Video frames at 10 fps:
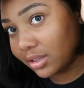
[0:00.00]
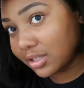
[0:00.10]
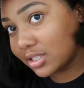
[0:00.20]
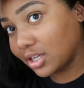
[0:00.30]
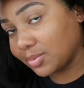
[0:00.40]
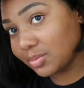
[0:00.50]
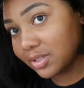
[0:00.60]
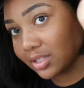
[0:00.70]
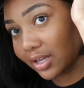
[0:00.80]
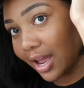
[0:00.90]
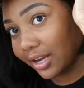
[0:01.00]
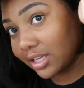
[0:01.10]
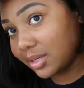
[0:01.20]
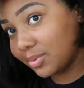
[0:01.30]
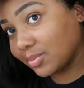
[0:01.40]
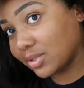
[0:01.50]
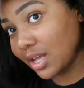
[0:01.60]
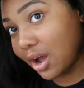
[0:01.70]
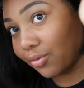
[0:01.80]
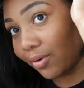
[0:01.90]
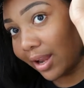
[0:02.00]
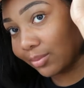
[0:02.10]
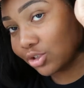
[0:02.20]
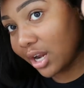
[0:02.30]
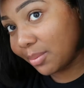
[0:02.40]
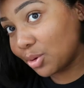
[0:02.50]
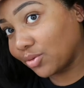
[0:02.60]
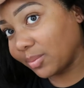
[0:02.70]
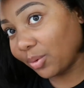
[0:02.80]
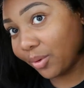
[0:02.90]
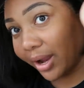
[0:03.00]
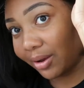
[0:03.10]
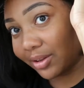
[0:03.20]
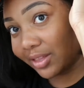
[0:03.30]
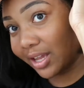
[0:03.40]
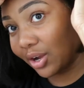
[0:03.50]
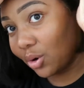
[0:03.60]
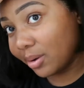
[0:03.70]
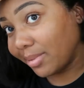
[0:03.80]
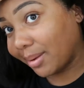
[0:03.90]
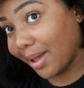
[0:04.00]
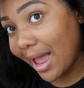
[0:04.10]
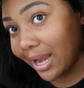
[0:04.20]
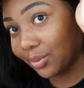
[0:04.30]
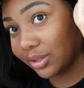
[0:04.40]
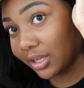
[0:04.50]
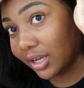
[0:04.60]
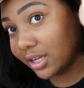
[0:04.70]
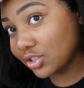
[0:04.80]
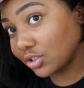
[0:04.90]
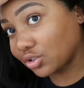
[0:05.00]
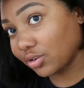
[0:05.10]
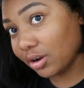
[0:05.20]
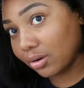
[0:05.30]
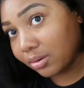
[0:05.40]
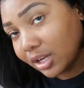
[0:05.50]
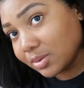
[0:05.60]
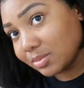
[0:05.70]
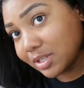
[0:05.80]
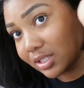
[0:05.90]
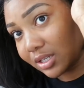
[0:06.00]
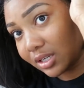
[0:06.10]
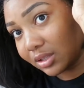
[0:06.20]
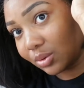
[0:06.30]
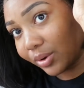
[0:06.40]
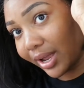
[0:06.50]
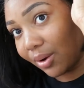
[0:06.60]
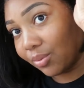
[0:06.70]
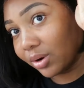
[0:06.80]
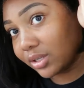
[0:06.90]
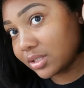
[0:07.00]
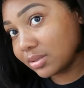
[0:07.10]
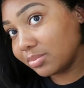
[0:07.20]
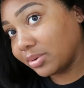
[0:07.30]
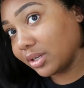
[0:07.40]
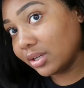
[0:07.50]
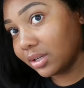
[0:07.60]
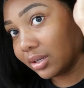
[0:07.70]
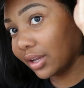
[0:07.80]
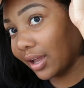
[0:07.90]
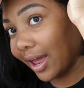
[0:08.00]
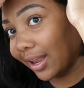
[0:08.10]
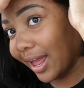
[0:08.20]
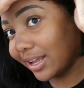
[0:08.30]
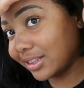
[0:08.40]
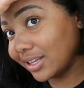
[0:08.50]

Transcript: and this helps me to kind of keep them soft while I'm trying to move them around, and then going back behind it with the edge control helps me to get it the way I want it to be. Yeah, I like